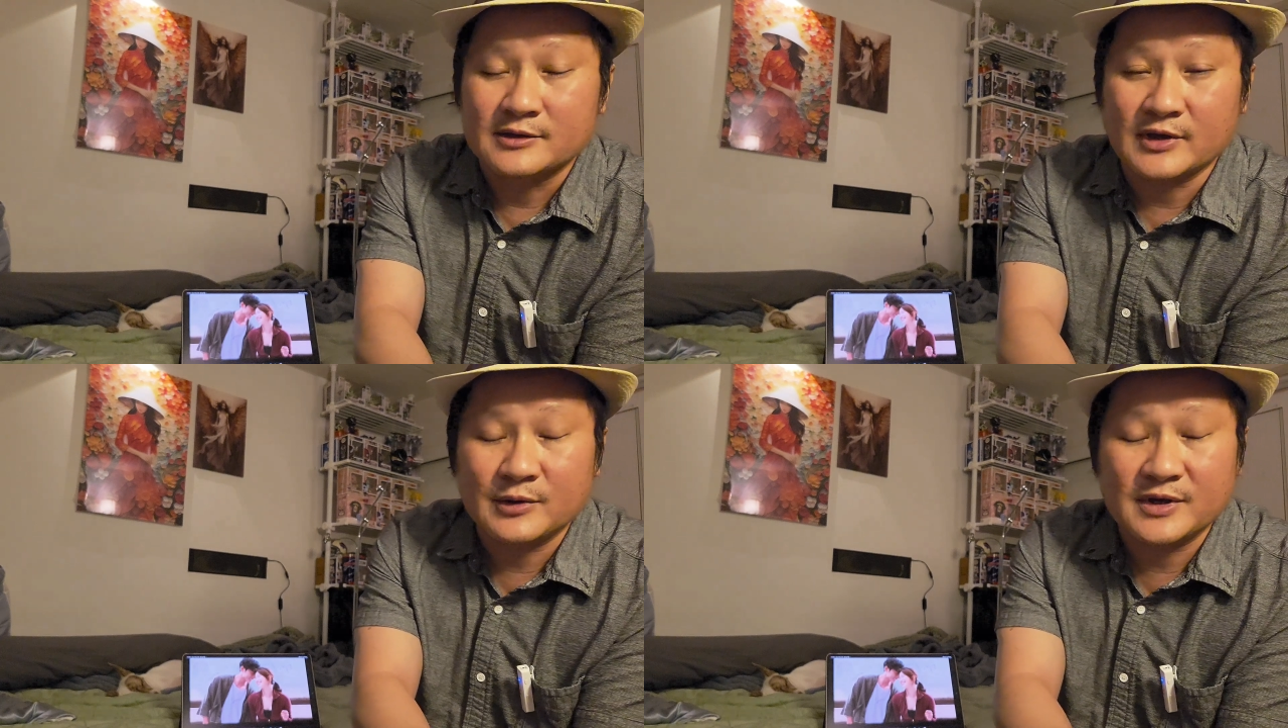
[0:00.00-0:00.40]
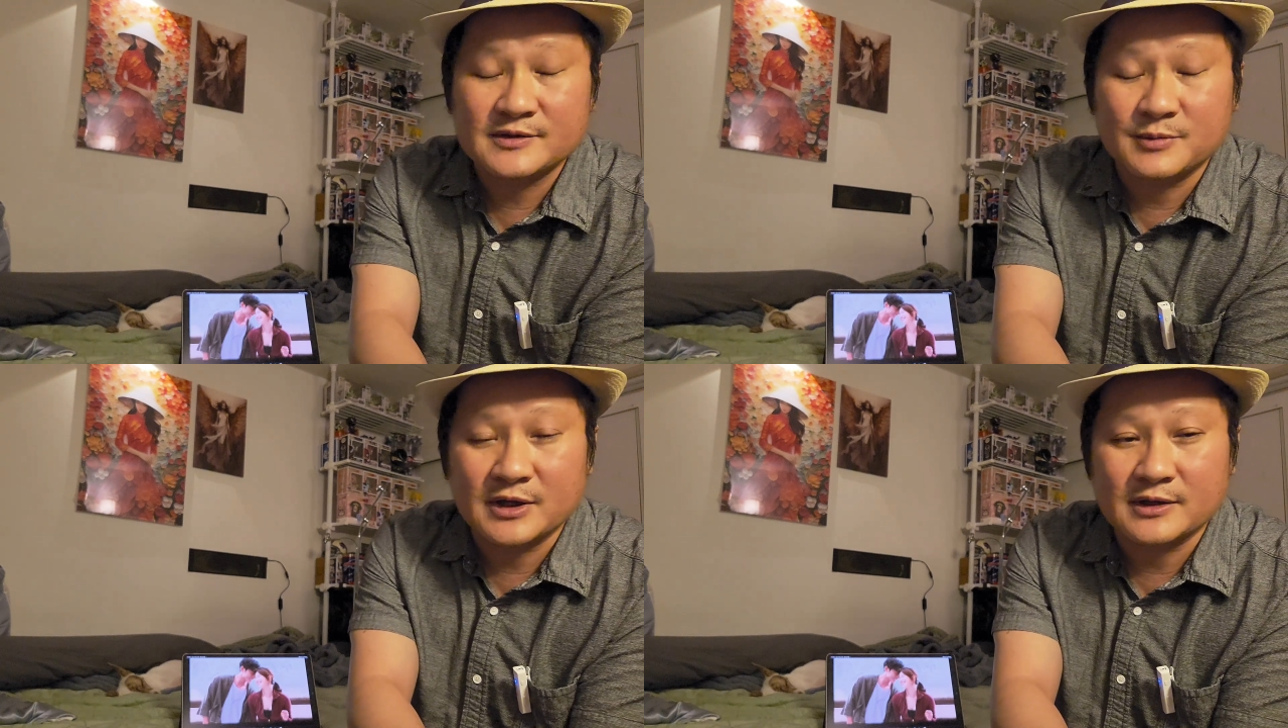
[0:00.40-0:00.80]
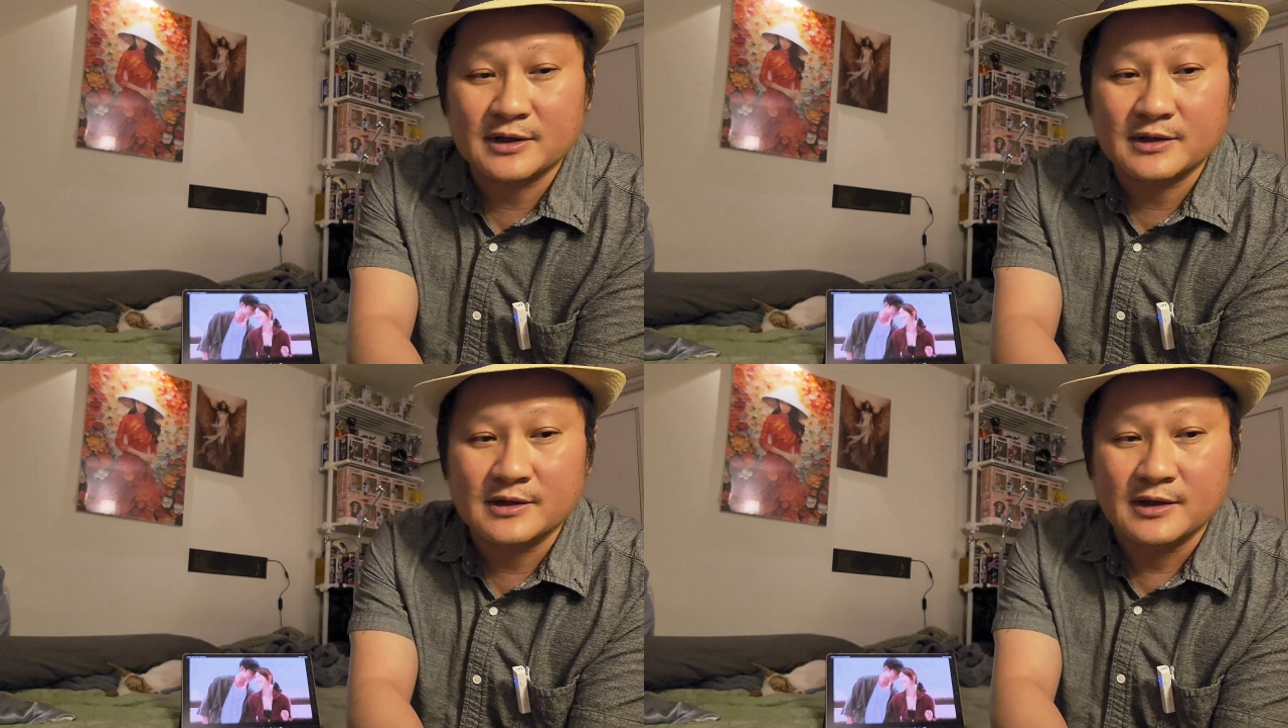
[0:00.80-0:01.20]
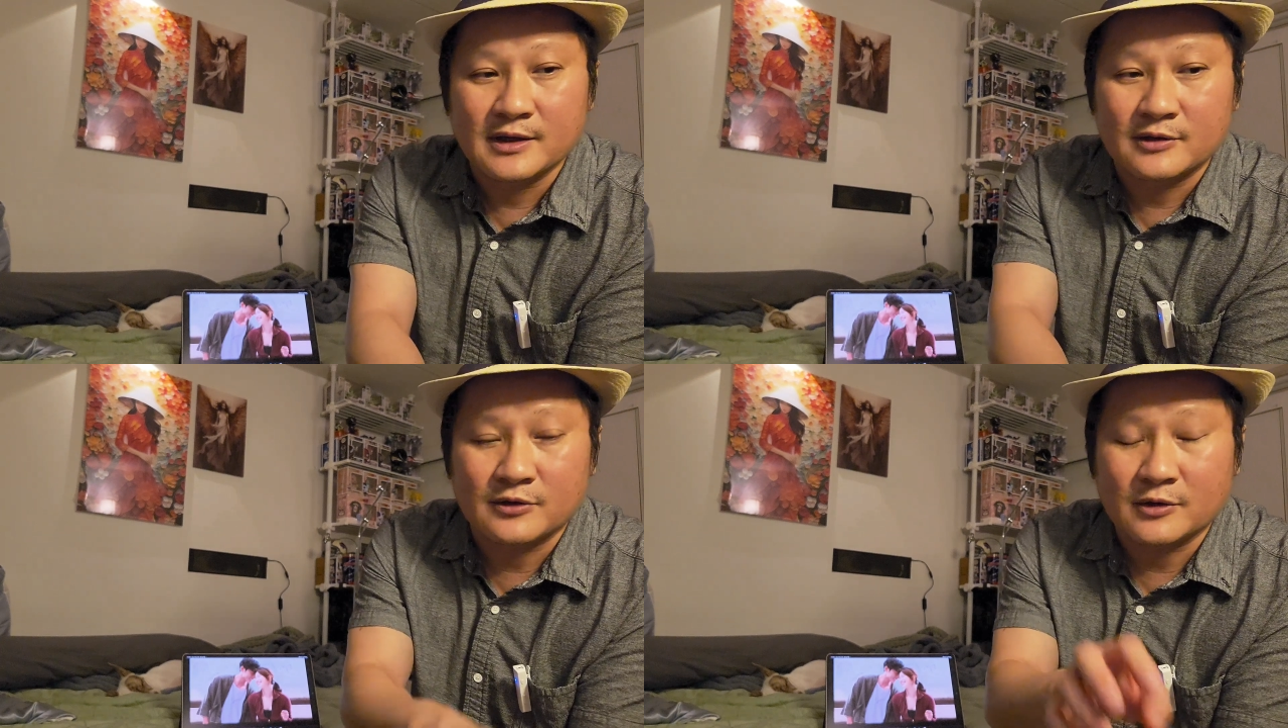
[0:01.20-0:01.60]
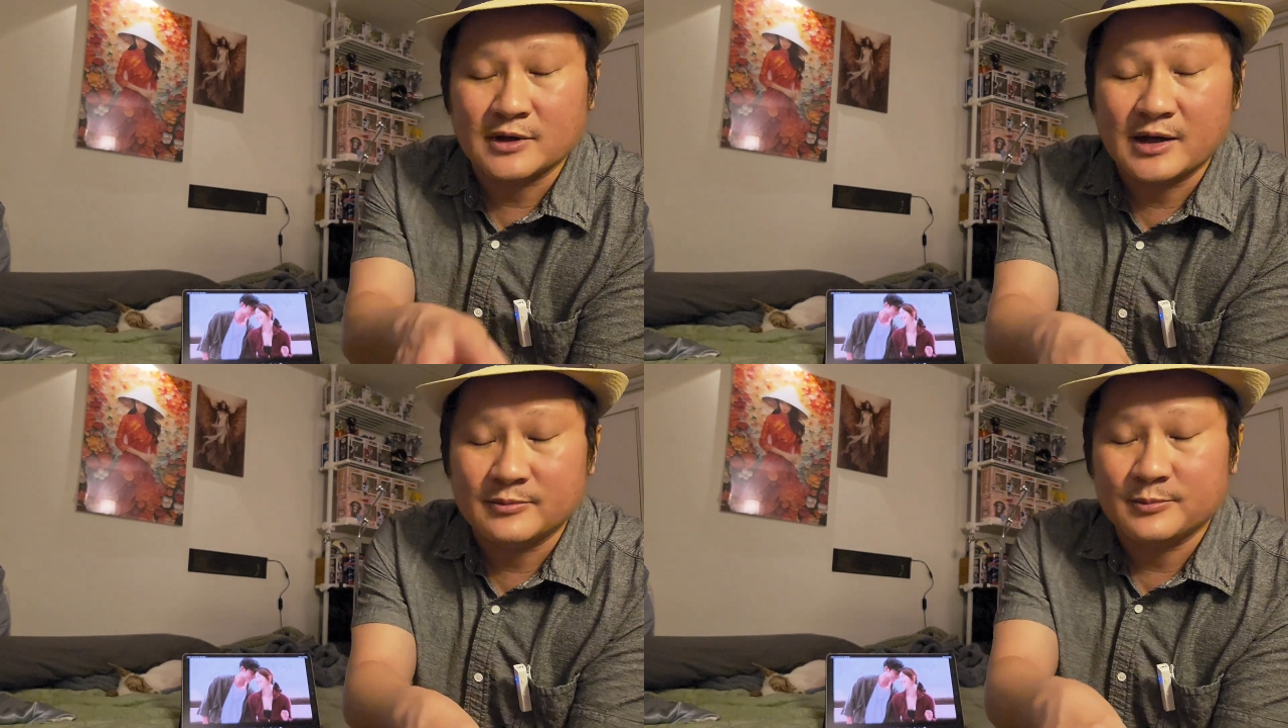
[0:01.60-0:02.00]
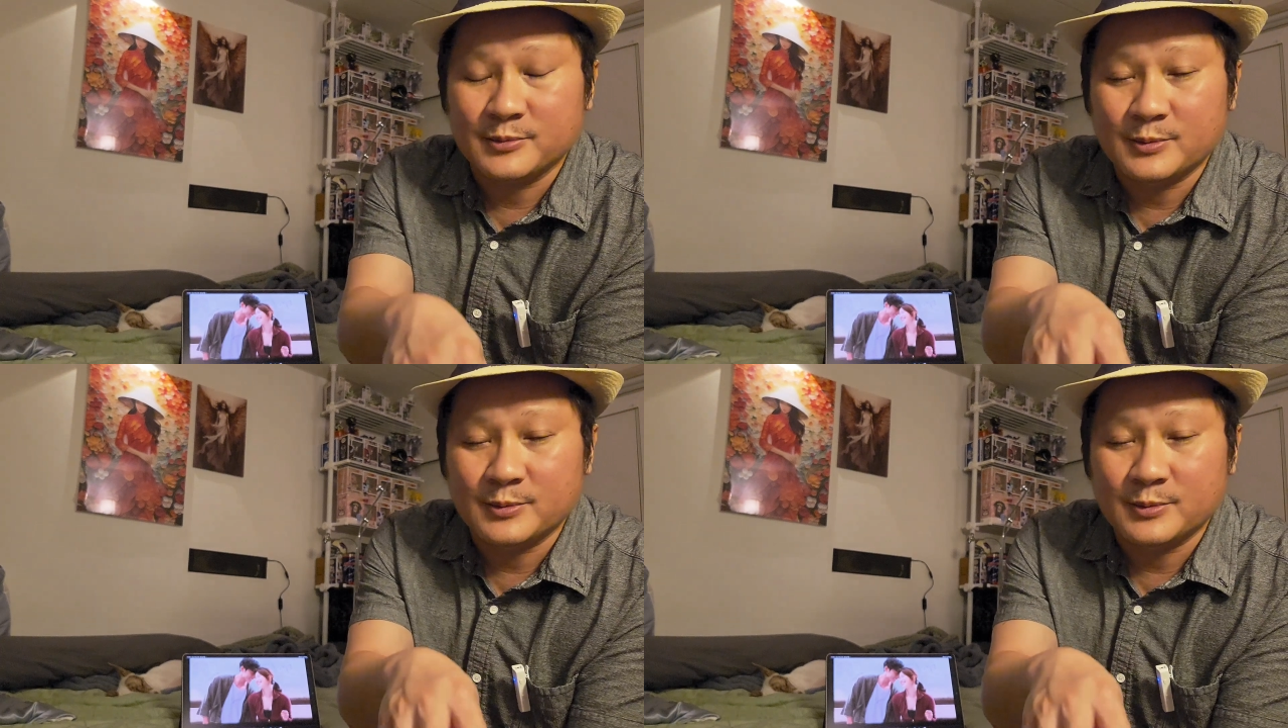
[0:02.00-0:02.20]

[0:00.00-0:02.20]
So anyways, but total, I've